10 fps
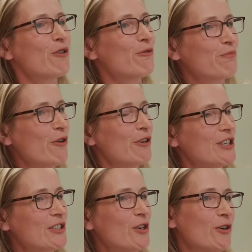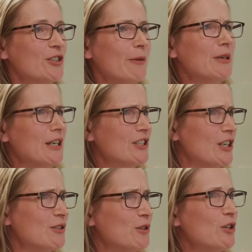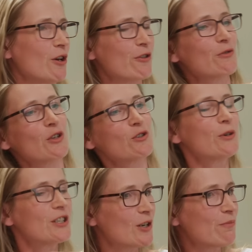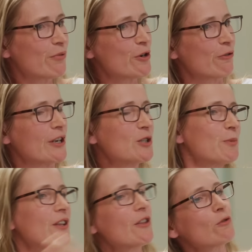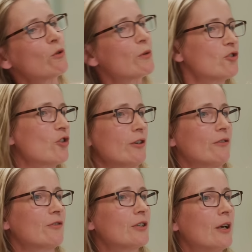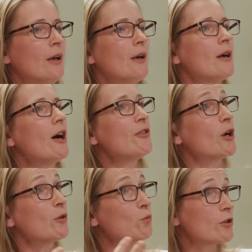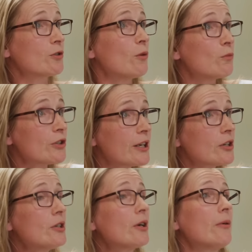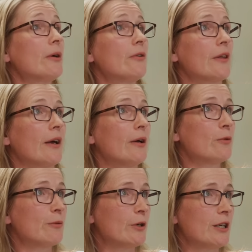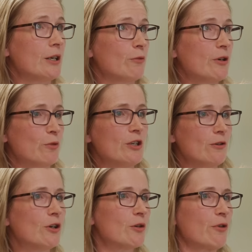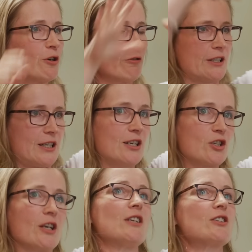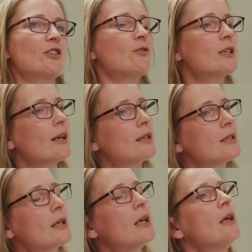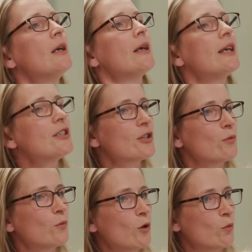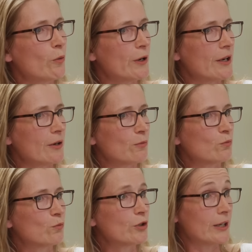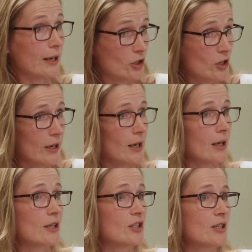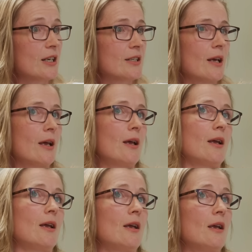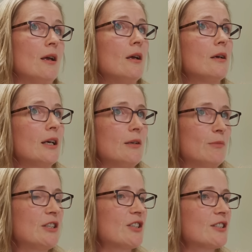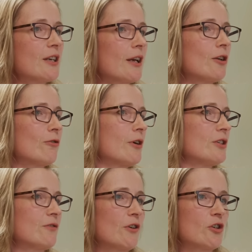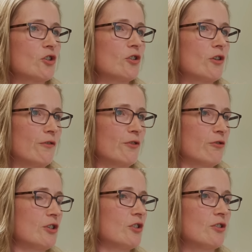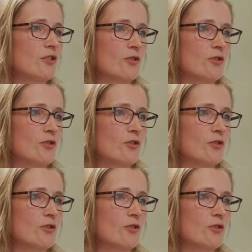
prog- progress is not i mean it's, it's you know there, there's always some progress but then there are always trade-offs yeah and and what's and what's actually going on there when we when when you look at progress in, in its totality is that what what we're what it actually is is a it, it's a secularized version of the christian